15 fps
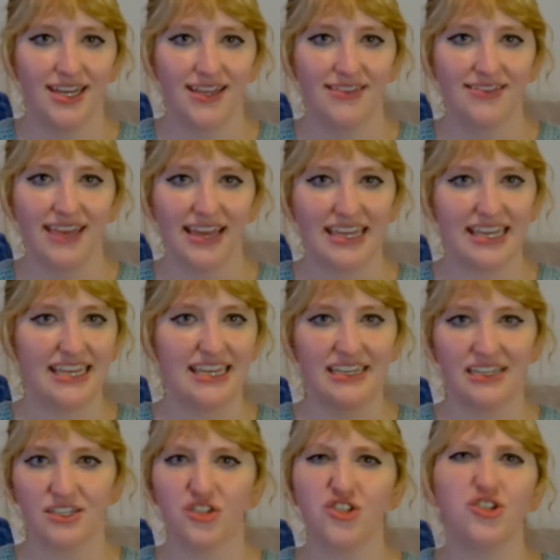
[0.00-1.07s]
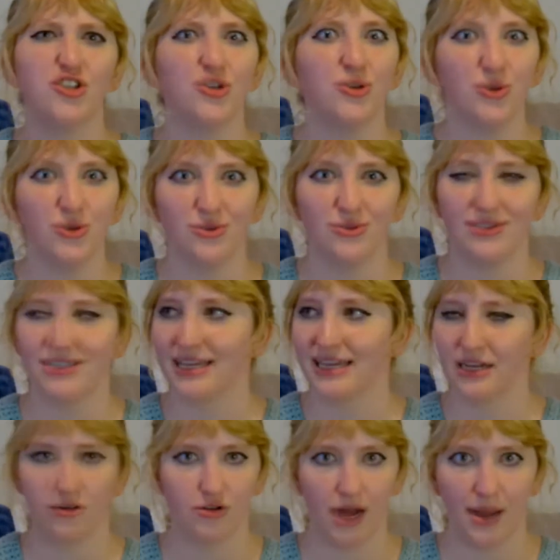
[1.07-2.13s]
that he exudes in
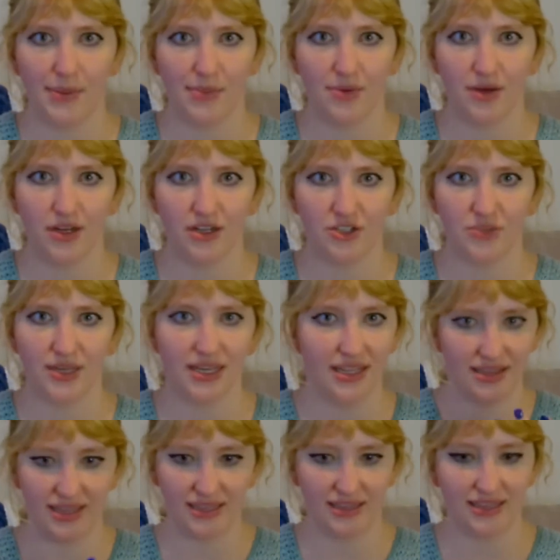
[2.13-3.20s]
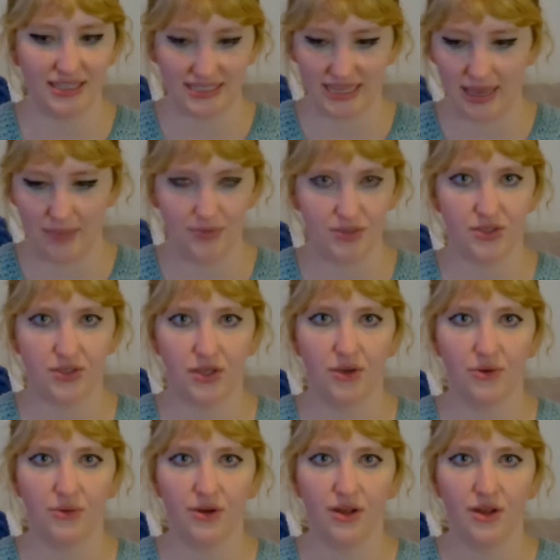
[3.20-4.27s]
Crime and Punishment in this
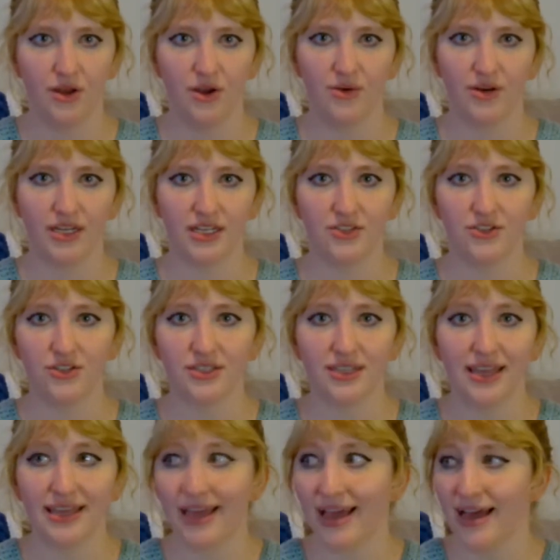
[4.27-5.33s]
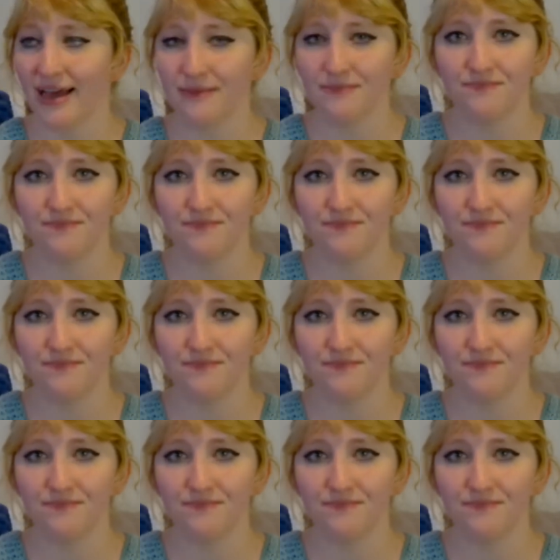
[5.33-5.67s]
episode, where he's just like, yeah,